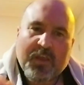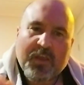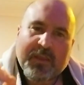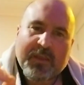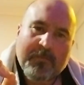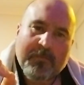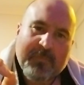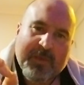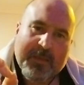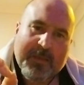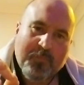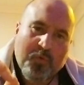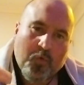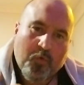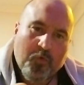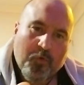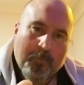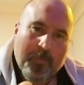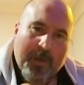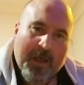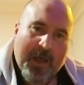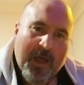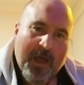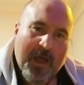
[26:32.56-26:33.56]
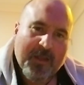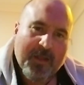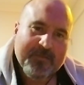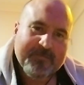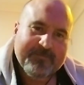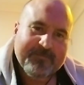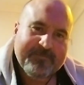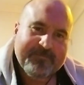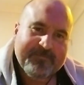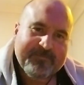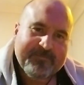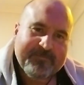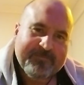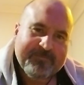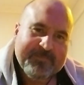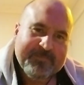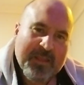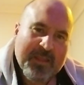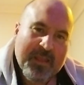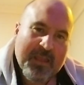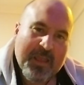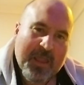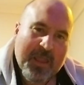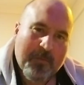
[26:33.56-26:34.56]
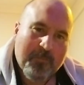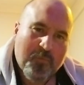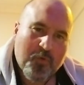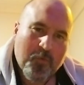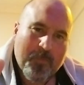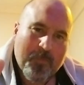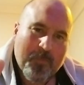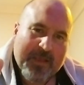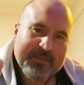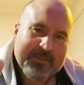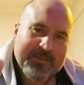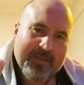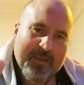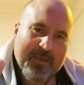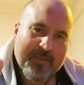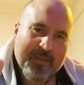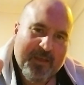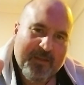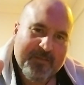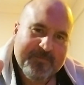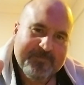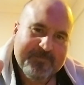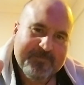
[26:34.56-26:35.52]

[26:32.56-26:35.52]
can be pulled apart and put back together.